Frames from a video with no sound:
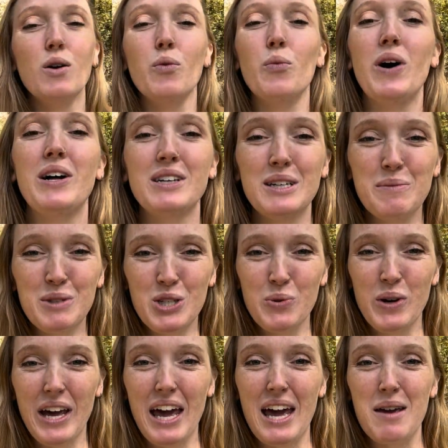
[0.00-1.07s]
Welcome to
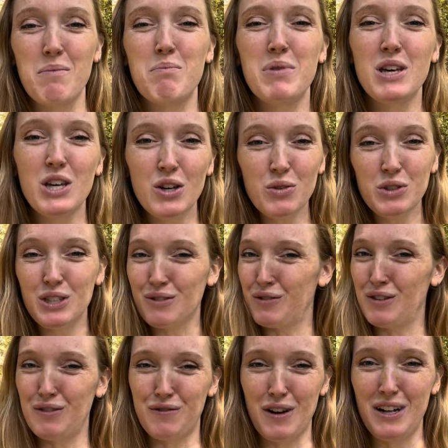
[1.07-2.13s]
a
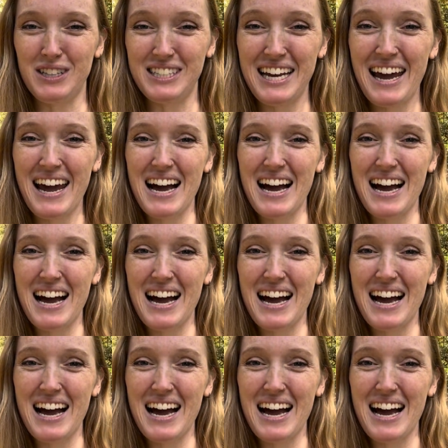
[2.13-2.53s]
beautiful fall day.